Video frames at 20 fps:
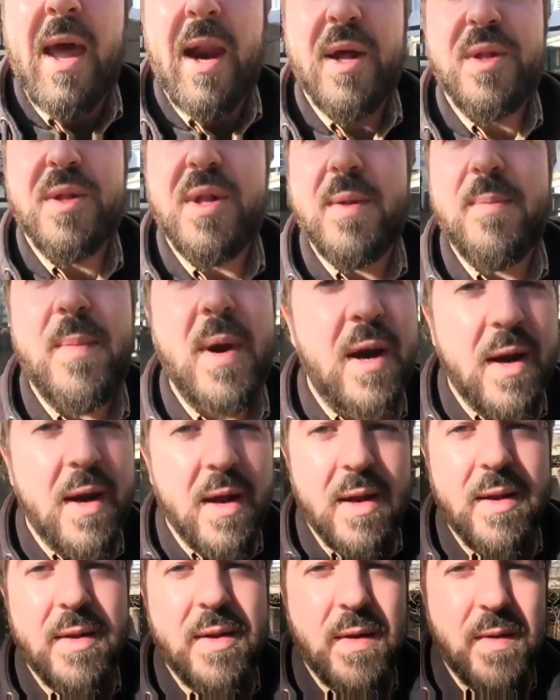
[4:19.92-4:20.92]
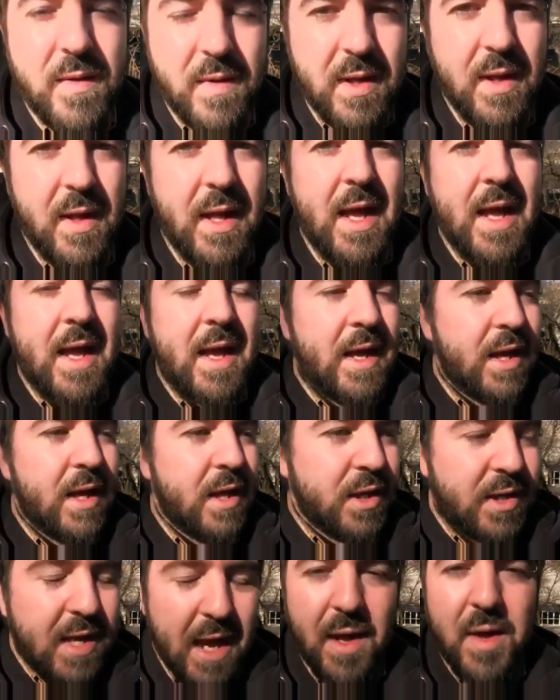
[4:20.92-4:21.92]
And I said, Merritt,
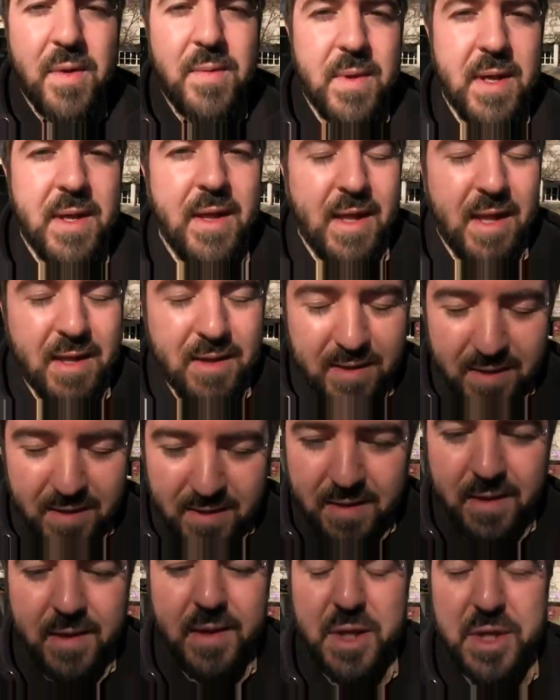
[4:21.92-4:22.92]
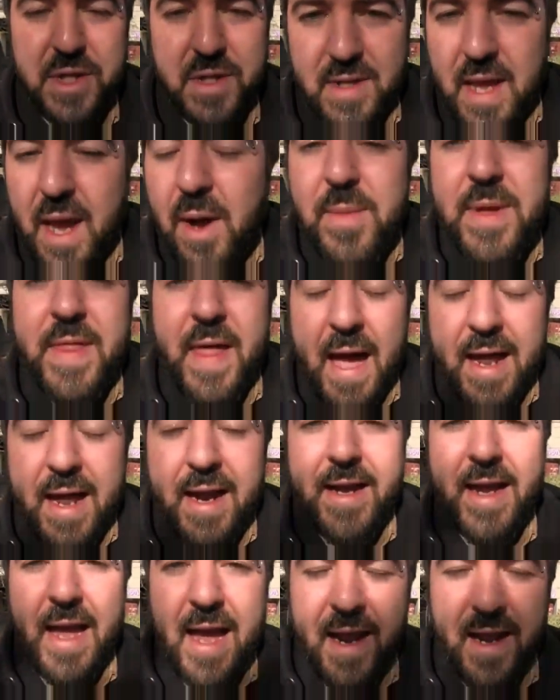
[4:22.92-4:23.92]
tell me
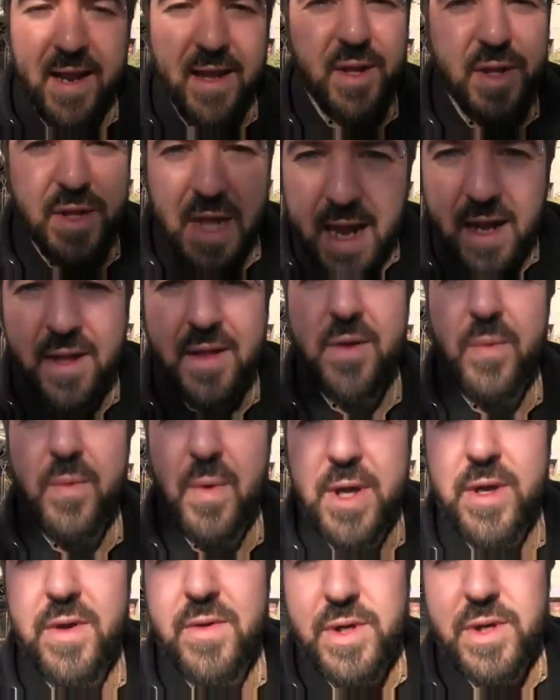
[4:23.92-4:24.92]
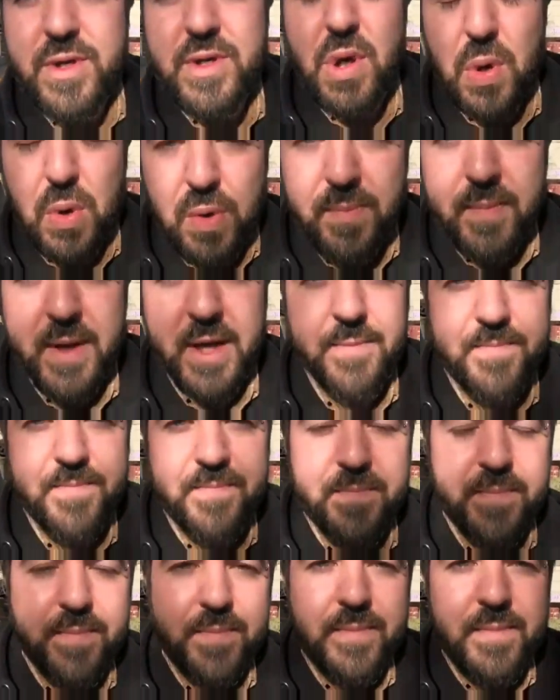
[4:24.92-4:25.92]
that again. Exactly what you just told me
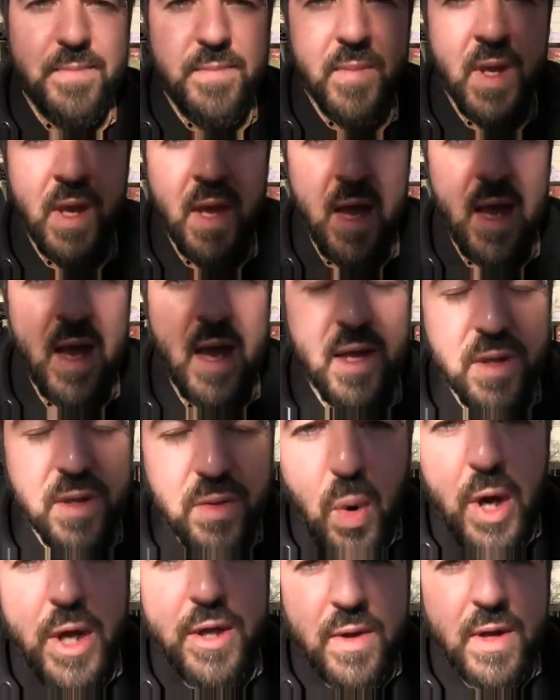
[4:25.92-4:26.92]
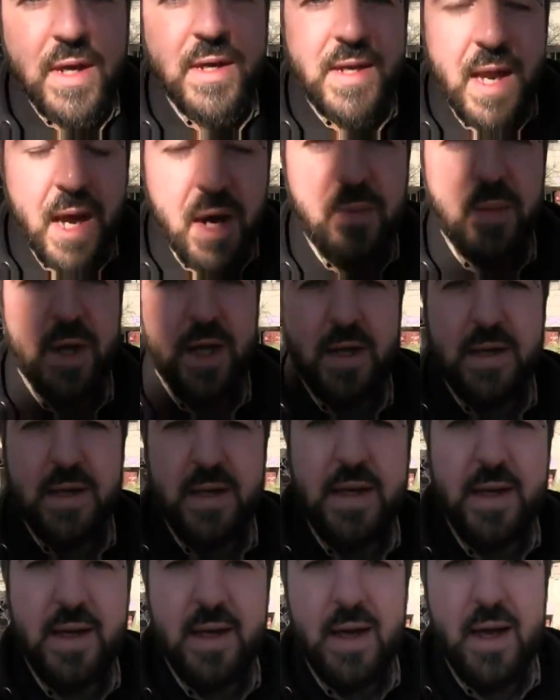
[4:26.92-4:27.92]
is what you can tell me.
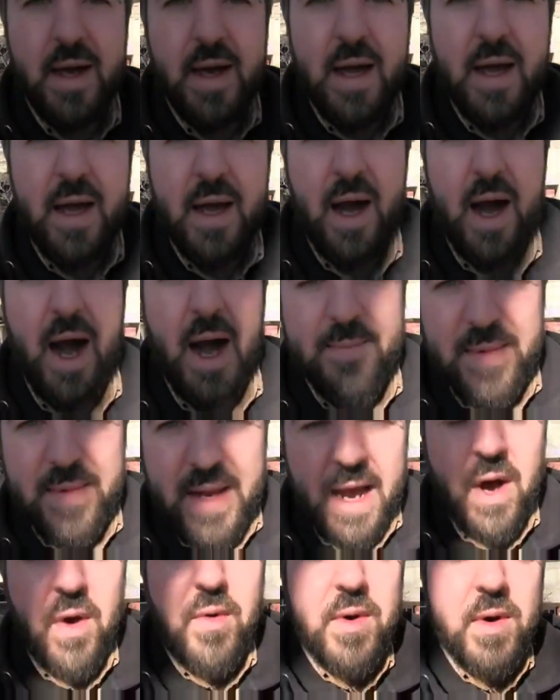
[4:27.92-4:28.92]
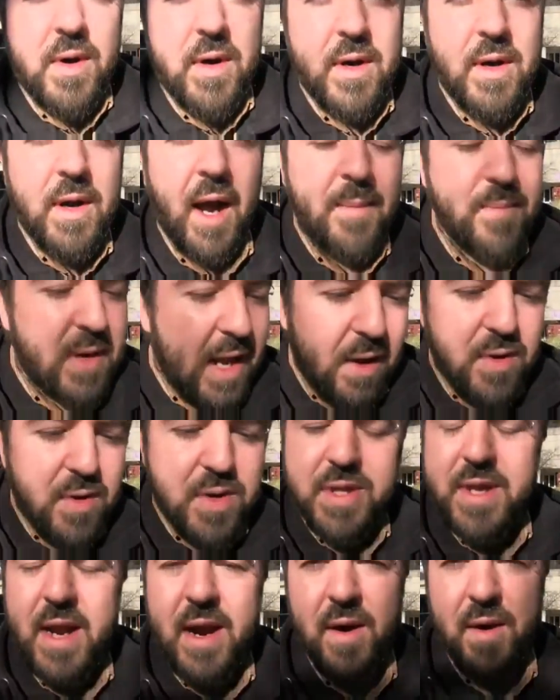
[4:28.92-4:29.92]
I'm
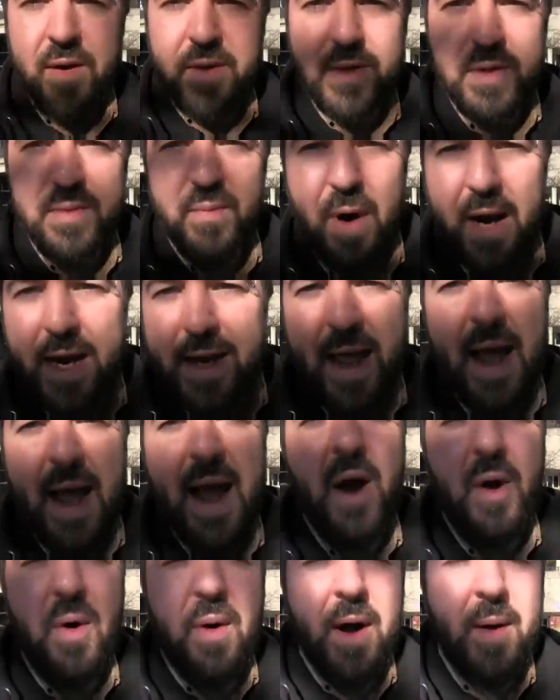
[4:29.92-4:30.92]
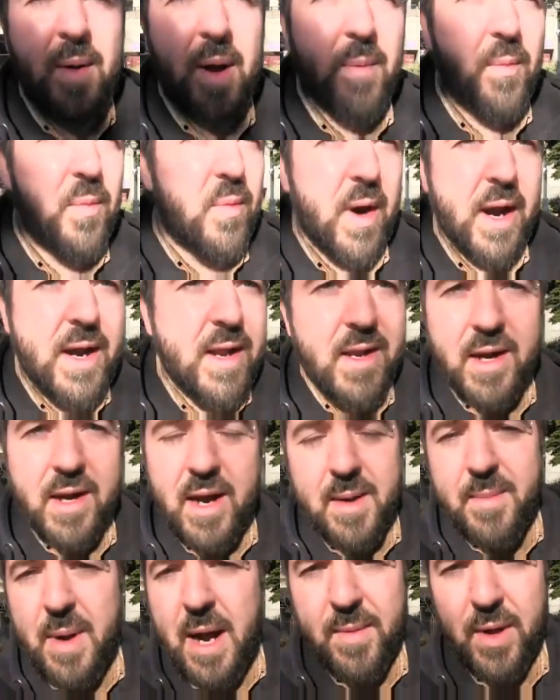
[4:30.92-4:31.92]
downstairs right now. I'm ready to
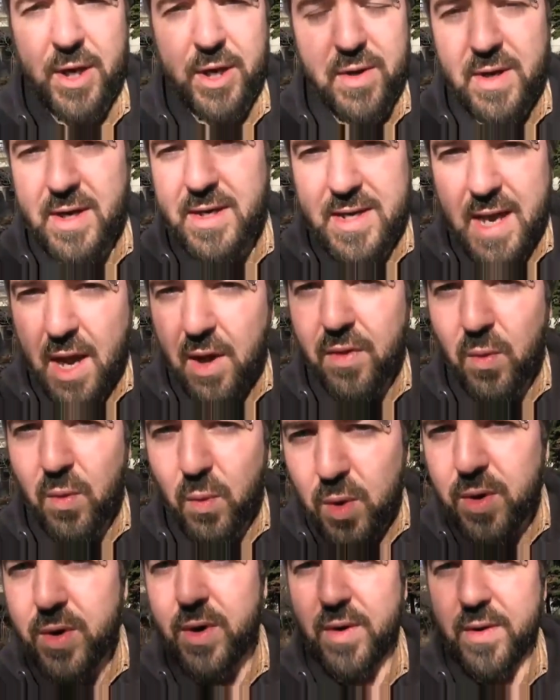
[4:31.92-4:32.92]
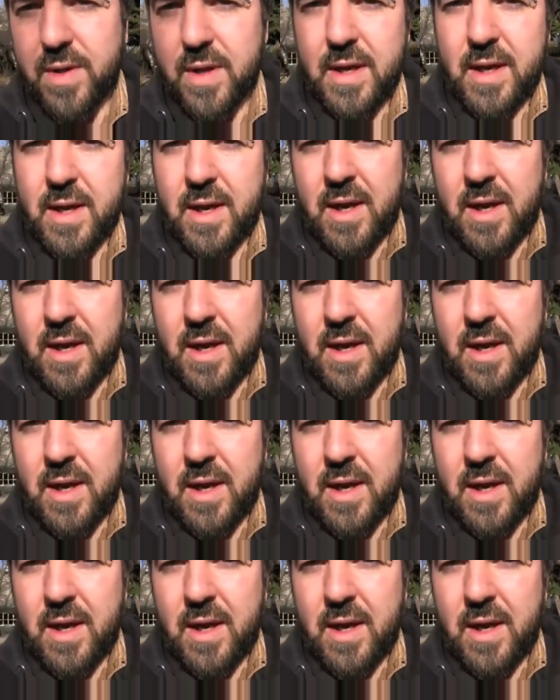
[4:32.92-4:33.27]
come up and you can tell the world.